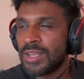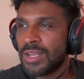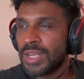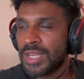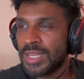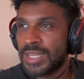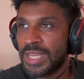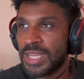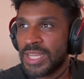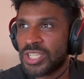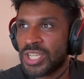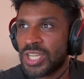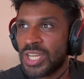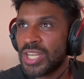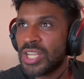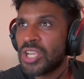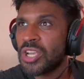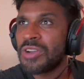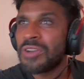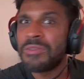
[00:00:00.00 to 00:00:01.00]

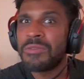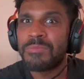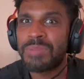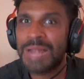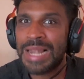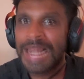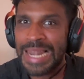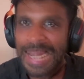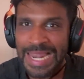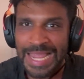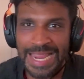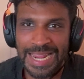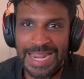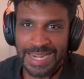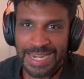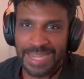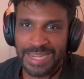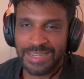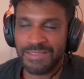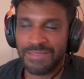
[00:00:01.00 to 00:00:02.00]
Addiction,
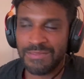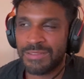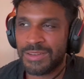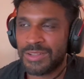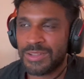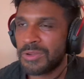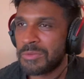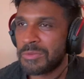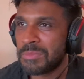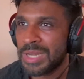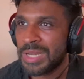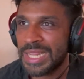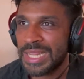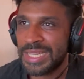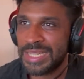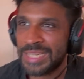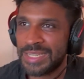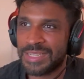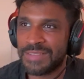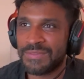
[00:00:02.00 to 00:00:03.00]
completely
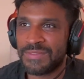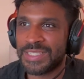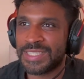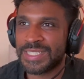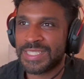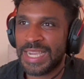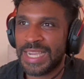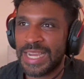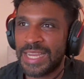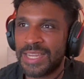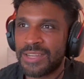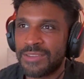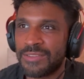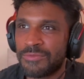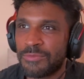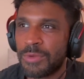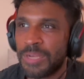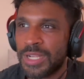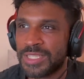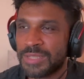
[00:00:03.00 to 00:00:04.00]
different side
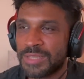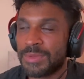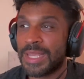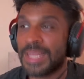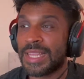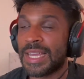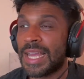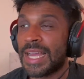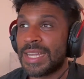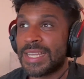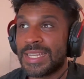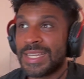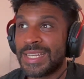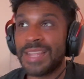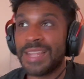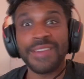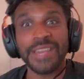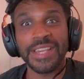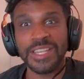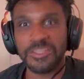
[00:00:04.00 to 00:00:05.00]
of Watame that I'd
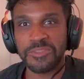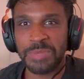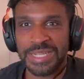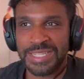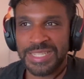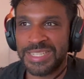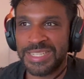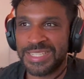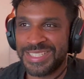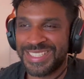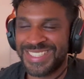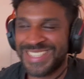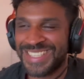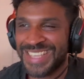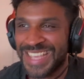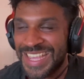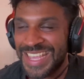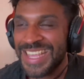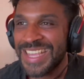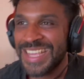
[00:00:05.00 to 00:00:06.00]
never expected to
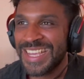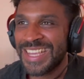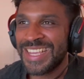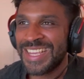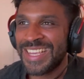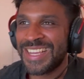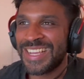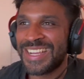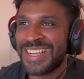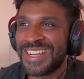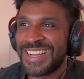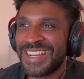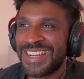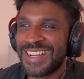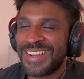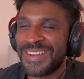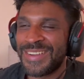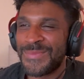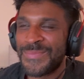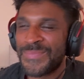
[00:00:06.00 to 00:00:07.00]
see.
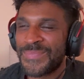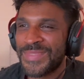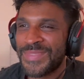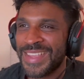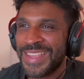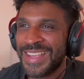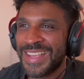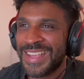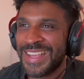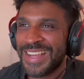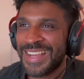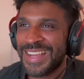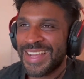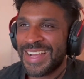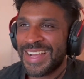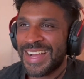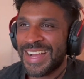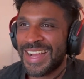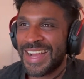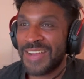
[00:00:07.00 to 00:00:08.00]
I
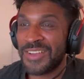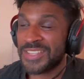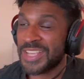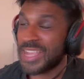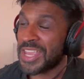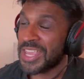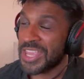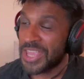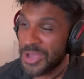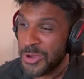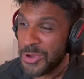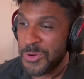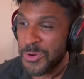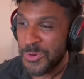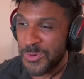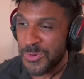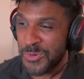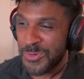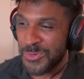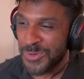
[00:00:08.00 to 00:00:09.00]
was like,
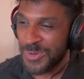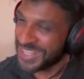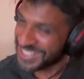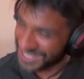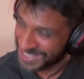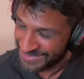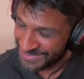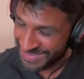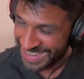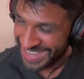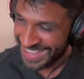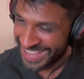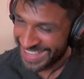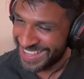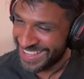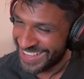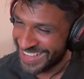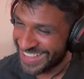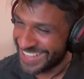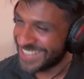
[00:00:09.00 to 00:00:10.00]
yo, Watame,
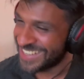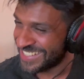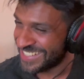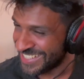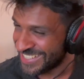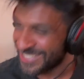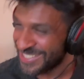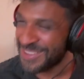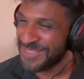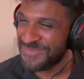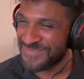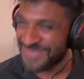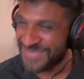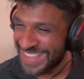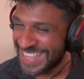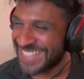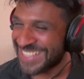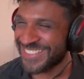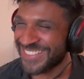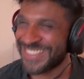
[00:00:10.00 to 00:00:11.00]
she's doing
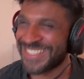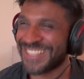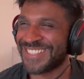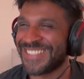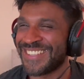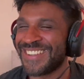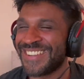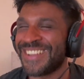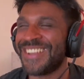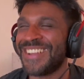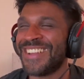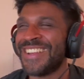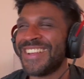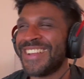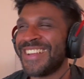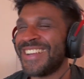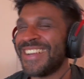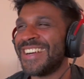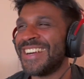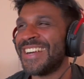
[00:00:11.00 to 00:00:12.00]
bits on this song.
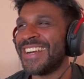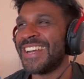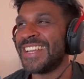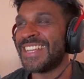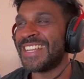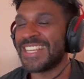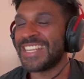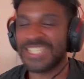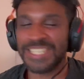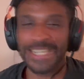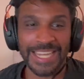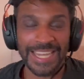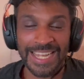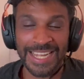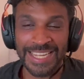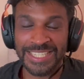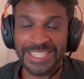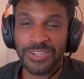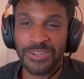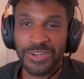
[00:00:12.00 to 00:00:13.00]
Addiction,
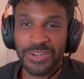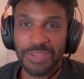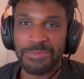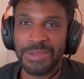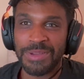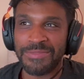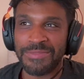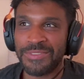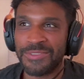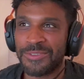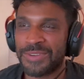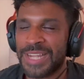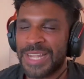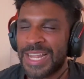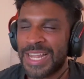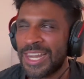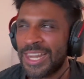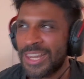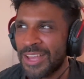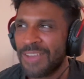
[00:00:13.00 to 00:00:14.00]
I actually got it on my phone.
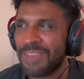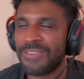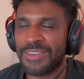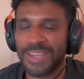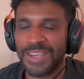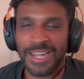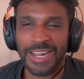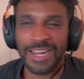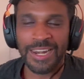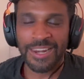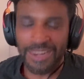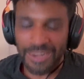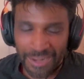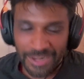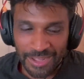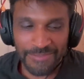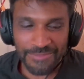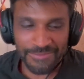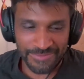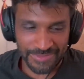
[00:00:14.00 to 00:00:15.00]
I love it. I
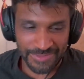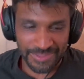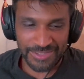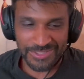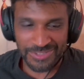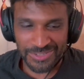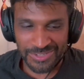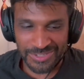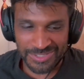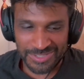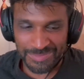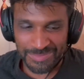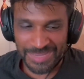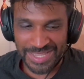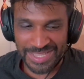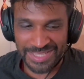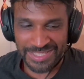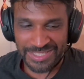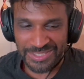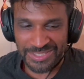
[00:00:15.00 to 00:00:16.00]
love the song to
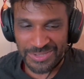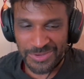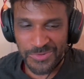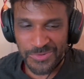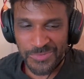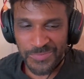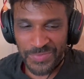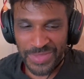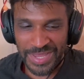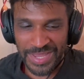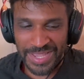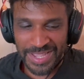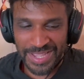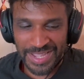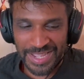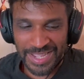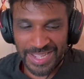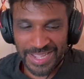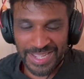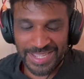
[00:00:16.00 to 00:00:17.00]
bits. So
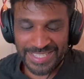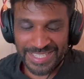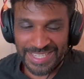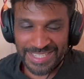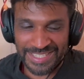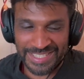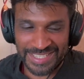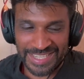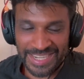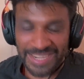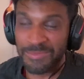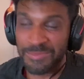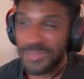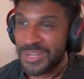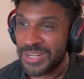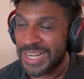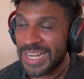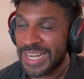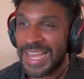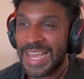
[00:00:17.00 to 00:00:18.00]
since then, I'm
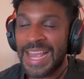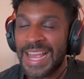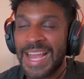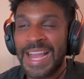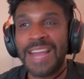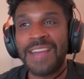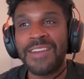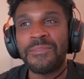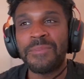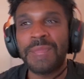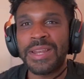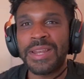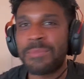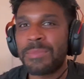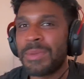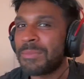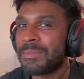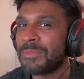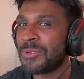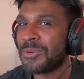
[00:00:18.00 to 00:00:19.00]
not gonna lie, I have been a
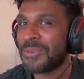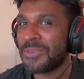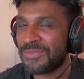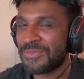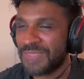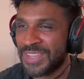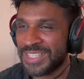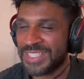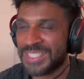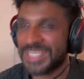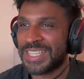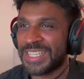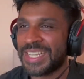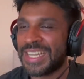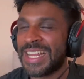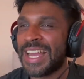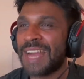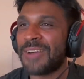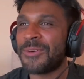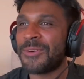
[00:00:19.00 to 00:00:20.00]
bit more invested
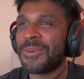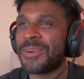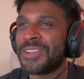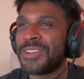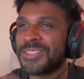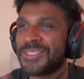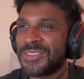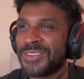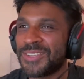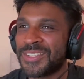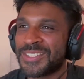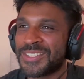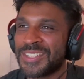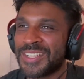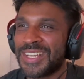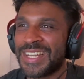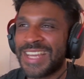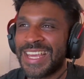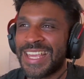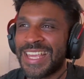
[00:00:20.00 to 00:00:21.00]
in how her songs
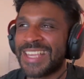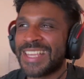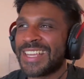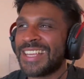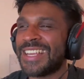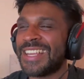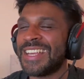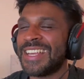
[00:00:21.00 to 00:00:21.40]
are like.